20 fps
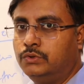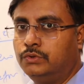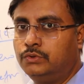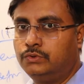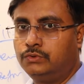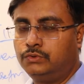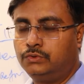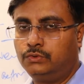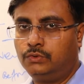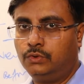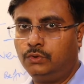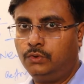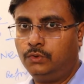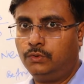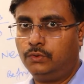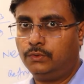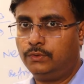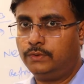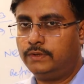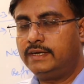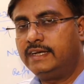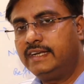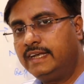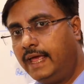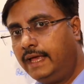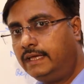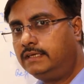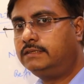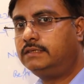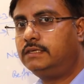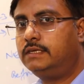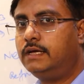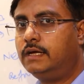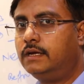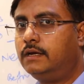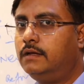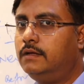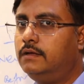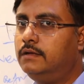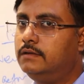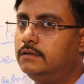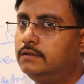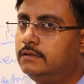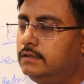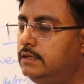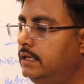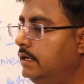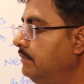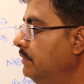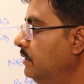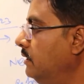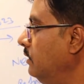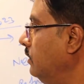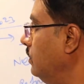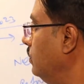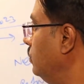So next year they will